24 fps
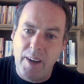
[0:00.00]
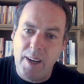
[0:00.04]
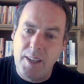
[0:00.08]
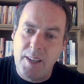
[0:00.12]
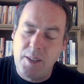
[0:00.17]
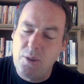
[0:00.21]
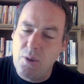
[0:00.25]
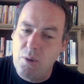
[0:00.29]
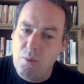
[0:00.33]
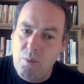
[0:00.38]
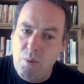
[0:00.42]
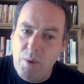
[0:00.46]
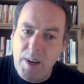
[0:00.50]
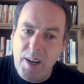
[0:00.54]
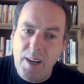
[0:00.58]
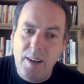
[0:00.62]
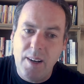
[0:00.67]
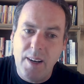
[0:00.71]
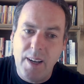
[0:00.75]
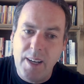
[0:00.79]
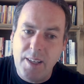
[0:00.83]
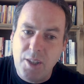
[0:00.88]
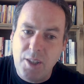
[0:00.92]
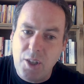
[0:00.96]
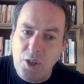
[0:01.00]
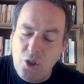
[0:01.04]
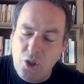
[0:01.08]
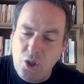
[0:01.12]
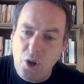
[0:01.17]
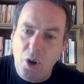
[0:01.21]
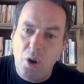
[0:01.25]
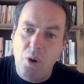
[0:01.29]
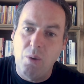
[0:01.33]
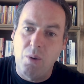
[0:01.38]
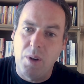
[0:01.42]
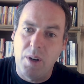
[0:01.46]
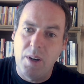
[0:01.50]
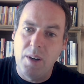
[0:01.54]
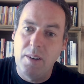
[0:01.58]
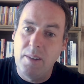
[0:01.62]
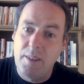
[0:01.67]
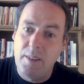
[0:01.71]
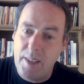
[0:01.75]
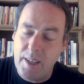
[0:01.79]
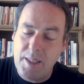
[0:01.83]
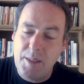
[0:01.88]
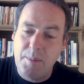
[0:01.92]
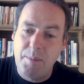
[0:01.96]
It's a real, it's a joke.
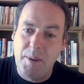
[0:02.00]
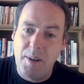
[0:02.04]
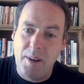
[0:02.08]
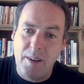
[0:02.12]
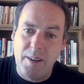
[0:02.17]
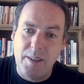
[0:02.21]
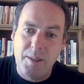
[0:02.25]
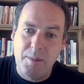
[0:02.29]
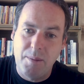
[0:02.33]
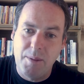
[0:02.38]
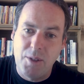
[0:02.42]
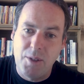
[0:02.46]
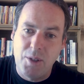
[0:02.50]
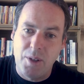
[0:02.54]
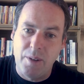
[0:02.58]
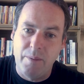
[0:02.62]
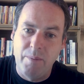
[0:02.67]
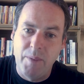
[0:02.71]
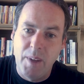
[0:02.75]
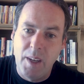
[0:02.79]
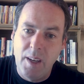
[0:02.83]
That's been honest with you.